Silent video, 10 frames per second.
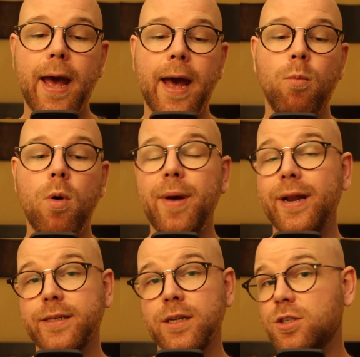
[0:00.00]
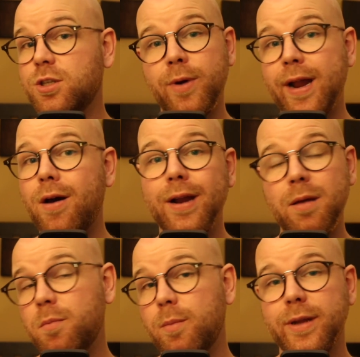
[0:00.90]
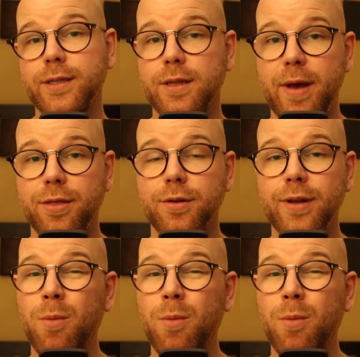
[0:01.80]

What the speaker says: And what Betty did is she went out and implemented the method.